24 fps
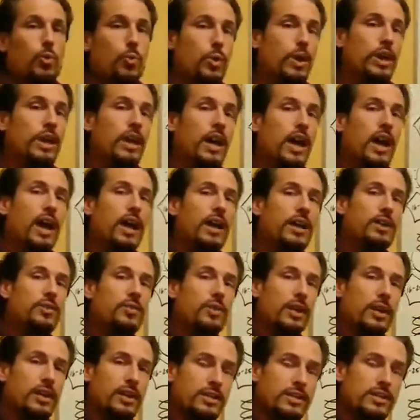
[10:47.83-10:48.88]

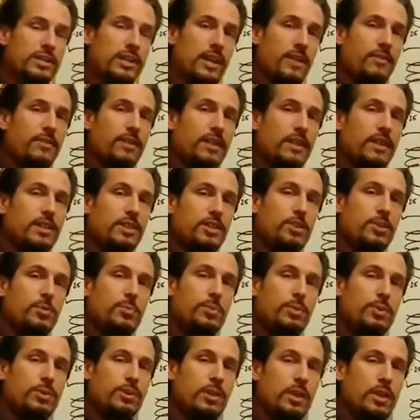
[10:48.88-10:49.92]
rehydrate
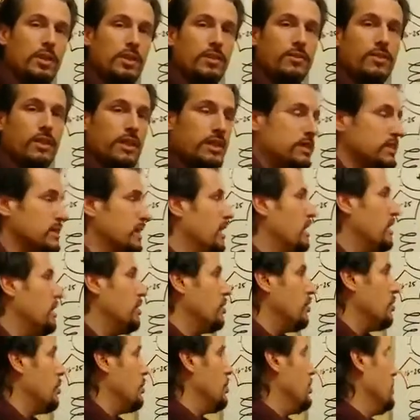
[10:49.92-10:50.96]
72% of the entire